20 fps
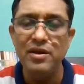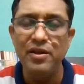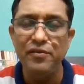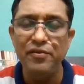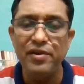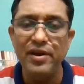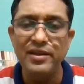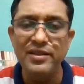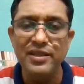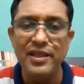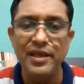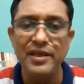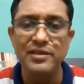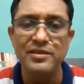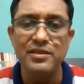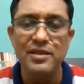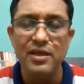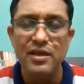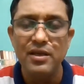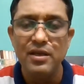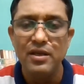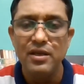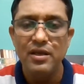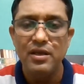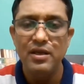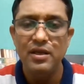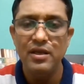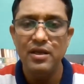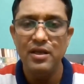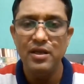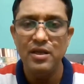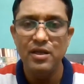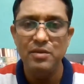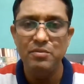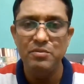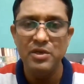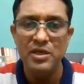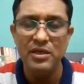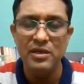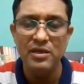different things
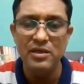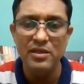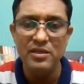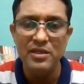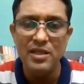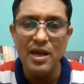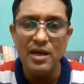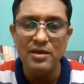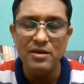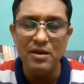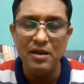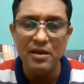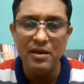that